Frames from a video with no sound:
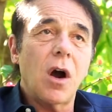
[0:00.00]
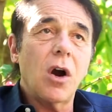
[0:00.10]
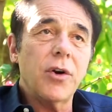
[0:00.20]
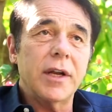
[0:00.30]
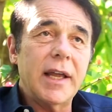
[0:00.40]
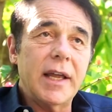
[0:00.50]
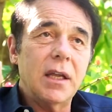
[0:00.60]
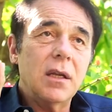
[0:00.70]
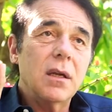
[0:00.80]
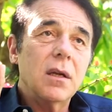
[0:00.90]

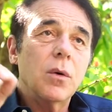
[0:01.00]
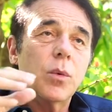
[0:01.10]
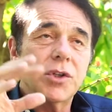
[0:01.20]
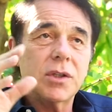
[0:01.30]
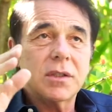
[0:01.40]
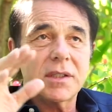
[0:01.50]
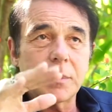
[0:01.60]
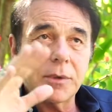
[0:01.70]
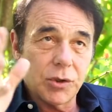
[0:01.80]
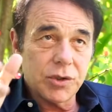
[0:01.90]
RNA, which is
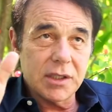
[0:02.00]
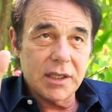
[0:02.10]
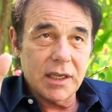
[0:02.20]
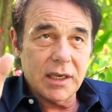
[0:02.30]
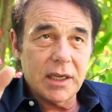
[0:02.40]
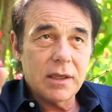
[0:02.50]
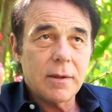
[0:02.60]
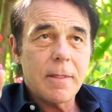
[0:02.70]
similar to DNA,